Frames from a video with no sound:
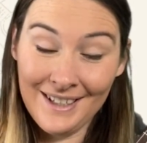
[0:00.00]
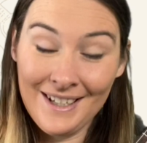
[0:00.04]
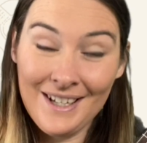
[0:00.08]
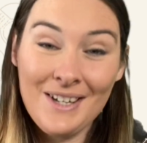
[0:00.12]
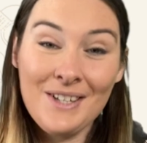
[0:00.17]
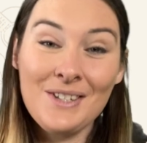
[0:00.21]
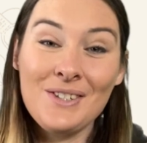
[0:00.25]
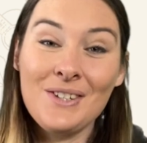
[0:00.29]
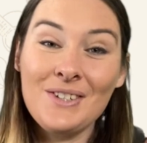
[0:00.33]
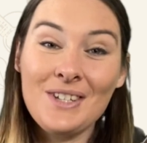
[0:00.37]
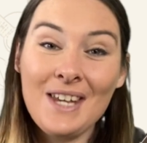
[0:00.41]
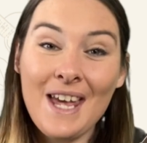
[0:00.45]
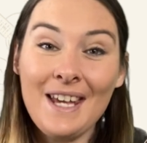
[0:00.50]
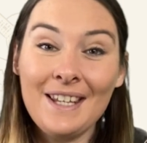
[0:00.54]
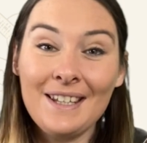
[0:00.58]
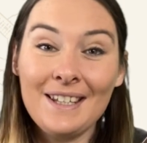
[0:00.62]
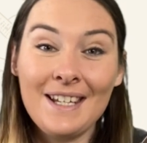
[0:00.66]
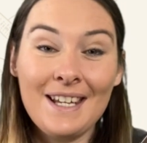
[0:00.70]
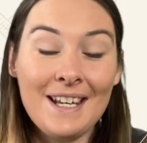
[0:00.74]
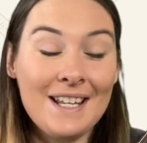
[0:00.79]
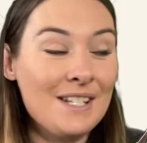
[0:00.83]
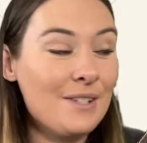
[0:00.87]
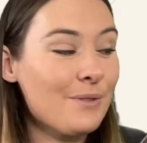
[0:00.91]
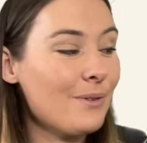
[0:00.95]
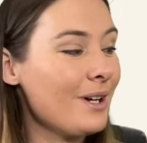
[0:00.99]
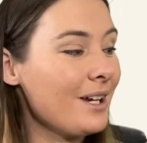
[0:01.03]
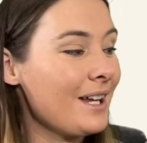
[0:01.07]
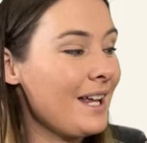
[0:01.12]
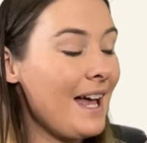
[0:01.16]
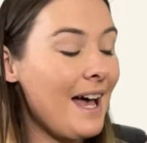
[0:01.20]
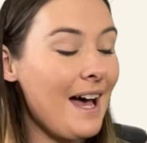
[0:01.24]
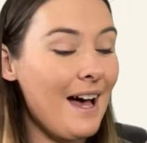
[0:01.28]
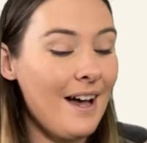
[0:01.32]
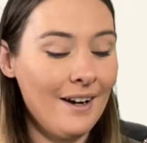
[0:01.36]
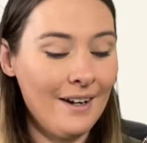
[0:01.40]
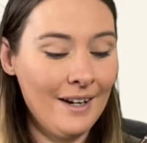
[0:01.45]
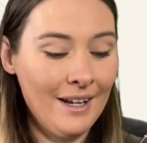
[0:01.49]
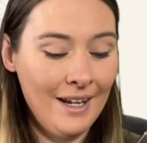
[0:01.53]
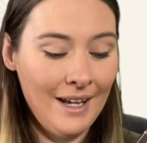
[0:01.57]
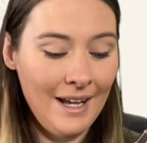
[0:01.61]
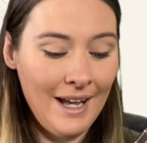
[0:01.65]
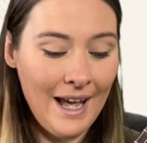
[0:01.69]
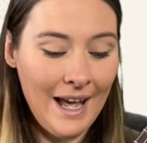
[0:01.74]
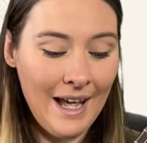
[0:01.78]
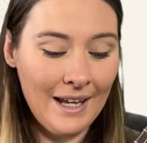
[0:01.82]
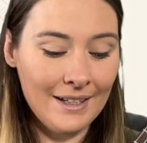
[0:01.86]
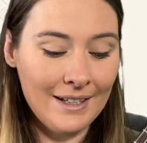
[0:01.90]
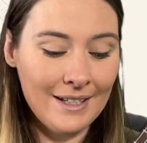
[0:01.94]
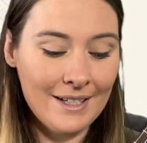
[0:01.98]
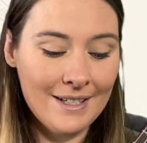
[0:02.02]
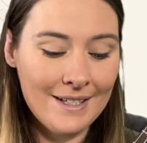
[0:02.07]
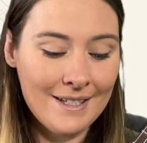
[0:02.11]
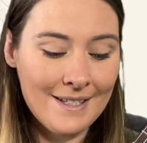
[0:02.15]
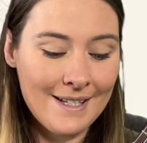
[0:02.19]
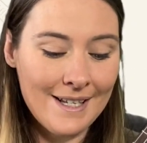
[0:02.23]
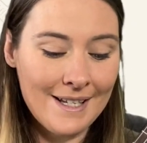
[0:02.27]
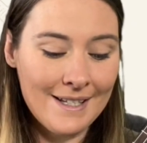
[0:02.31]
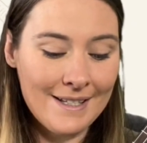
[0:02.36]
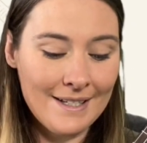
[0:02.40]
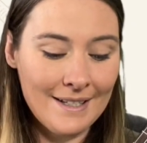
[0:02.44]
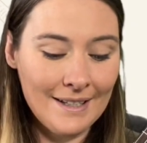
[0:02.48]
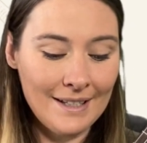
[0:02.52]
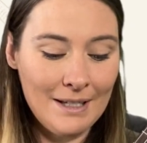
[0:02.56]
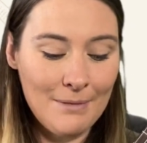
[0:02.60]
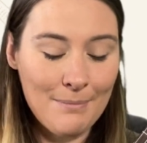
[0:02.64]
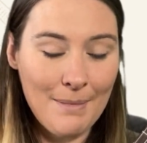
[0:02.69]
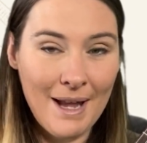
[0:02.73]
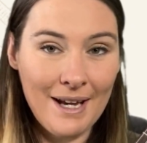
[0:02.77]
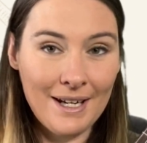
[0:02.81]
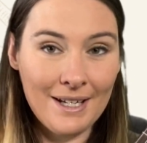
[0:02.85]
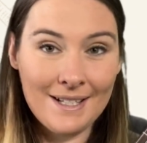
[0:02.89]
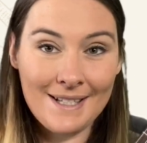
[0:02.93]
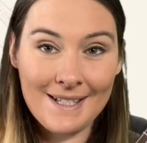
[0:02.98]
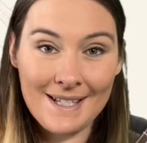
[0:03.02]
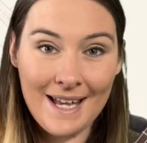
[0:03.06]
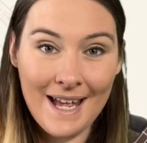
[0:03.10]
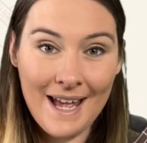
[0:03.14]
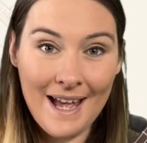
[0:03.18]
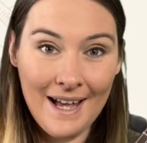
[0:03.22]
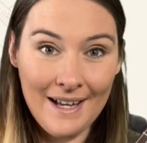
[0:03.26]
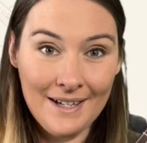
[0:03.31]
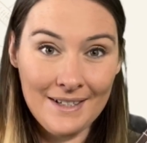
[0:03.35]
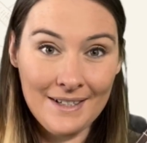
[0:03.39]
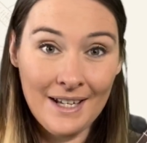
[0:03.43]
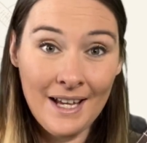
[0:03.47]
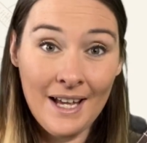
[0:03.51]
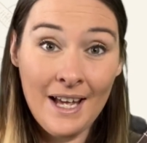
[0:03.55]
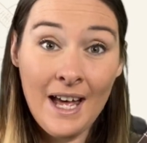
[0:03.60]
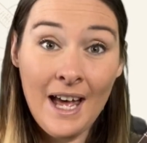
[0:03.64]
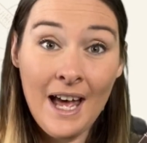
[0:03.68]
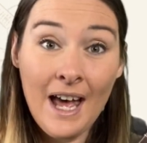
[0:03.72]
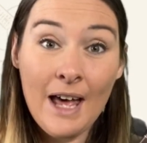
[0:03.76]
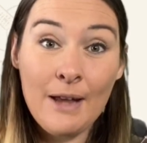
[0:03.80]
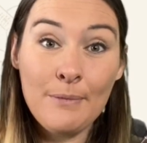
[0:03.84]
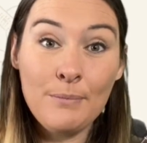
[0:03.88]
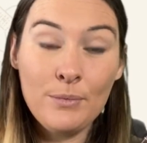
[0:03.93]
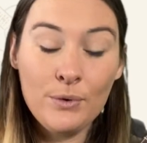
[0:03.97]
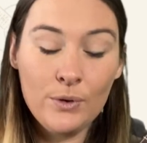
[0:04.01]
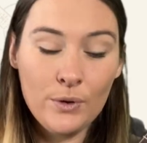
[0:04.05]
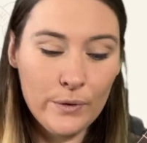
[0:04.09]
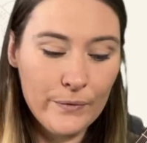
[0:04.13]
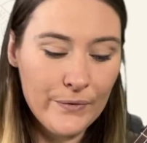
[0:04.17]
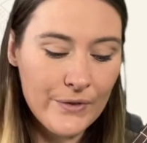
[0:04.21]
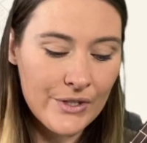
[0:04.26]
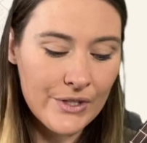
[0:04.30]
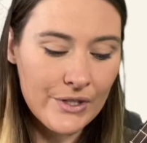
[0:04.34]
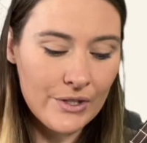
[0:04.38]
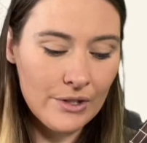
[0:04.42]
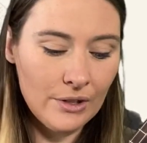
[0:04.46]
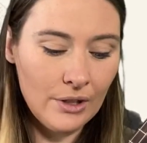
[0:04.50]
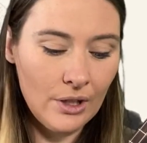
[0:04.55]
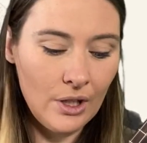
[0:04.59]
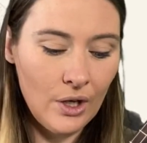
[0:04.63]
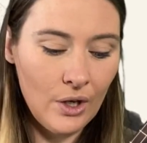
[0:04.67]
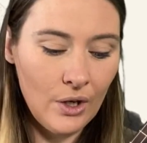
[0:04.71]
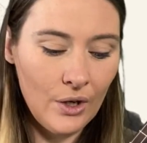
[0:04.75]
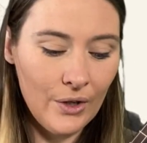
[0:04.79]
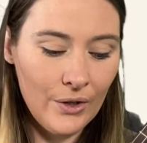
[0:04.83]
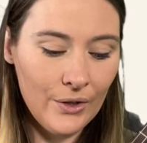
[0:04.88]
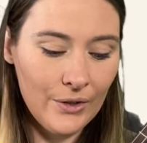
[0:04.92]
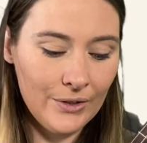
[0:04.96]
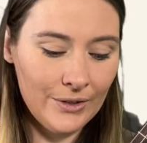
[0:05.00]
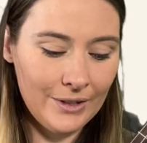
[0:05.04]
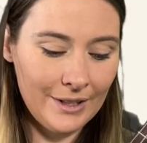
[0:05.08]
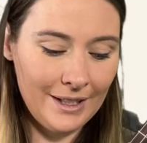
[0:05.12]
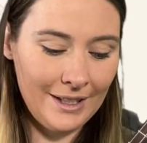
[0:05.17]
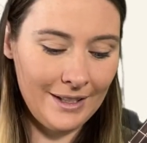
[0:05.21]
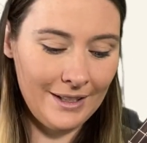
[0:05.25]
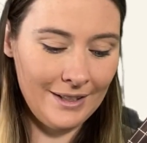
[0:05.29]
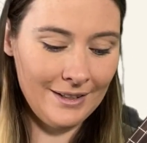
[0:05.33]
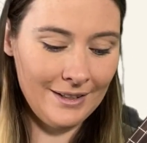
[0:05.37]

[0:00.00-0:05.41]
So take the guesswork out and consistently make a sound and move slowly.